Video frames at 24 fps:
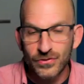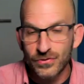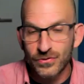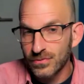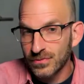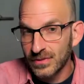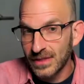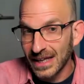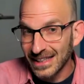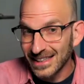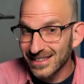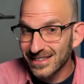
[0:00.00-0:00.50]

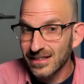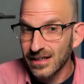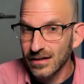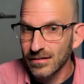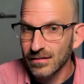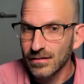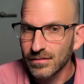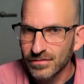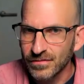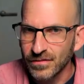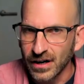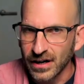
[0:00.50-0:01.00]
That's
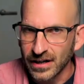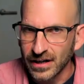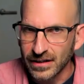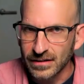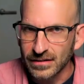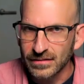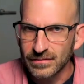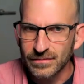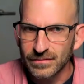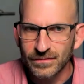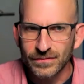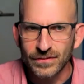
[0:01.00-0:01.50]
terrifying
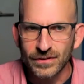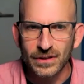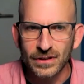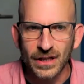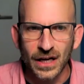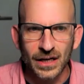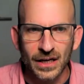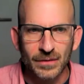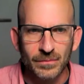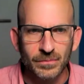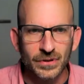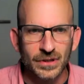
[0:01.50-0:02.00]
for a
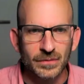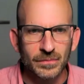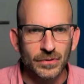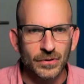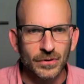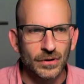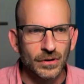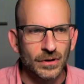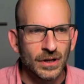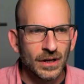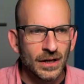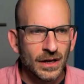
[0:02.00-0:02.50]
lot of
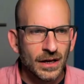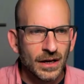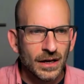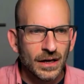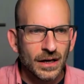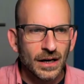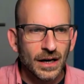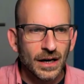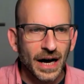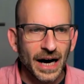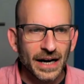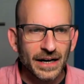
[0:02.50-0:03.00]
people.
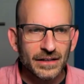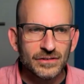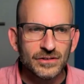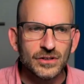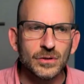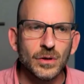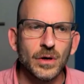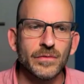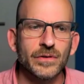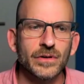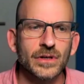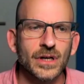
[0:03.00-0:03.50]
How did you
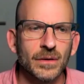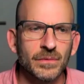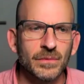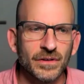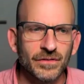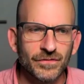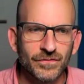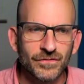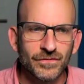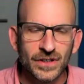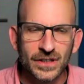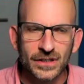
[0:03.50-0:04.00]
overcome the
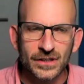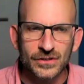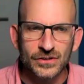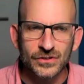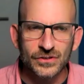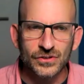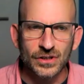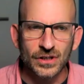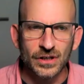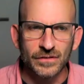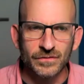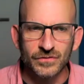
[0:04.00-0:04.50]
fears
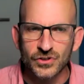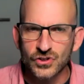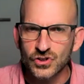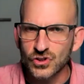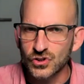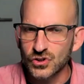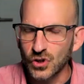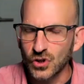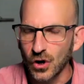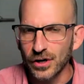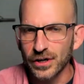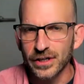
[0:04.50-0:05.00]
of
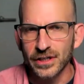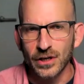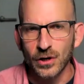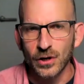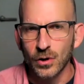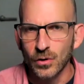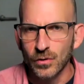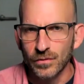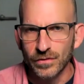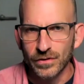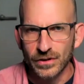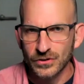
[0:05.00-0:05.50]
starting
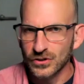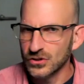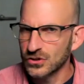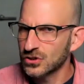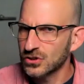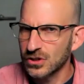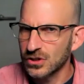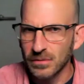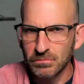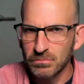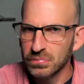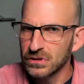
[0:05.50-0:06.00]
over, just
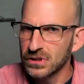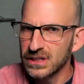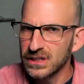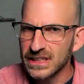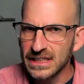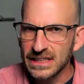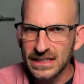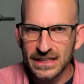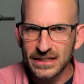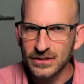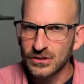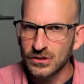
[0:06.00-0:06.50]

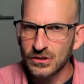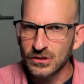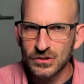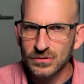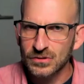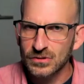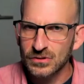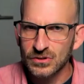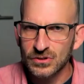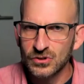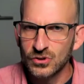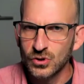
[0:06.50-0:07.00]
completely just
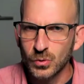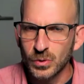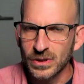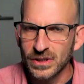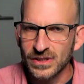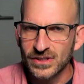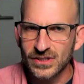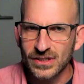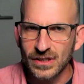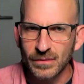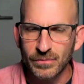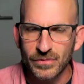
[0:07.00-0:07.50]
doing
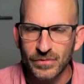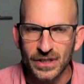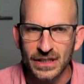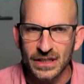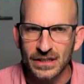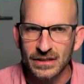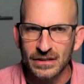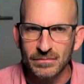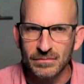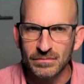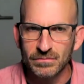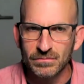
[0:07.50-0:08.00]

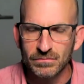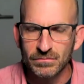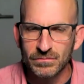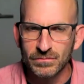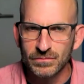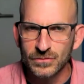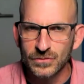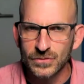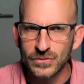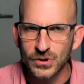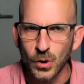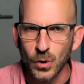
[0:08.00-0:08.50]
something
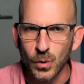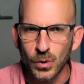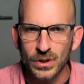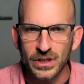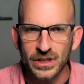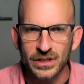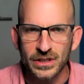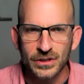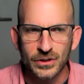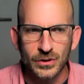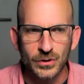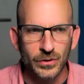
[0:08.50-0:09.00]

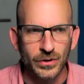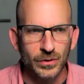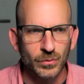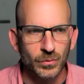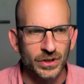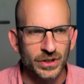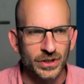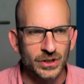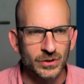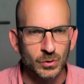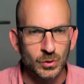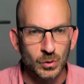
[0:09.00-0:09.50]
totally new than
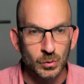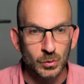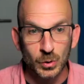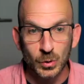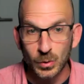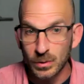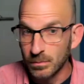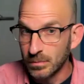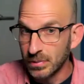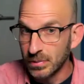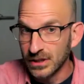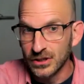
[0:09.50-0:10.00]
what you
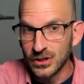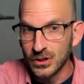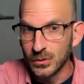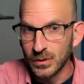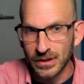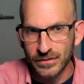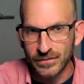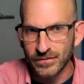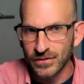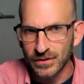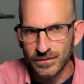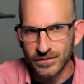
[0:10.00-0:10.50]
had been doing
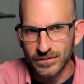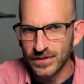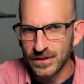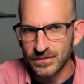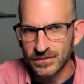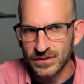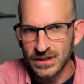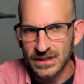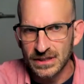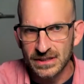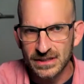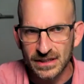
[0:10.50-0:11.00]
for
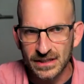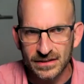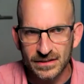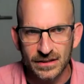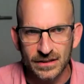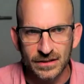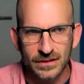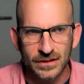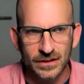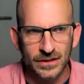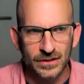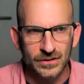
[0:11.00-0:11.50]
15,
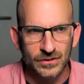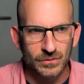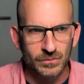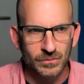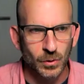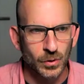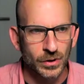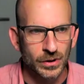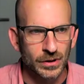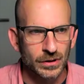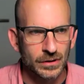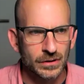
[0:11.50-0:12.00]
16 years or
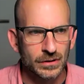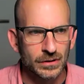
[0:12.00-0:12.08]
more?